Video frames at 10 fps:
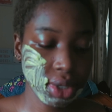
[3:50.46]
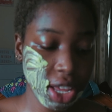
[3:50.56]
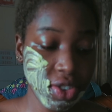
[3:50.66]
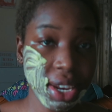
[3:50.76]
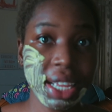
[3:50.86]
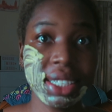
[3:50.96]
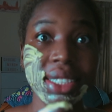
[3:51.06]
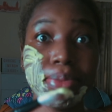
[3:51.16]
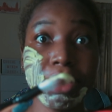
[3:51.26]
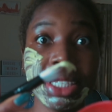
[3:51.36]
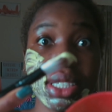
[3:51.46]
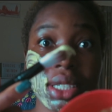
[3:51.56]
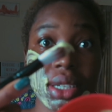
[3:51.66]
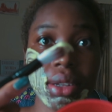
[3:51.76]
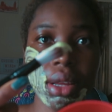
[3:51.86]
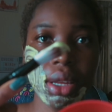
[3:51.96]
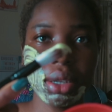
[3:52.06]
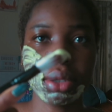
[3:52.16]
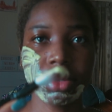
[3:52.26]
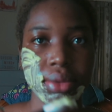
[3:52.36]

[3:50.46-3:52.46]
I feel like this misky. Hey!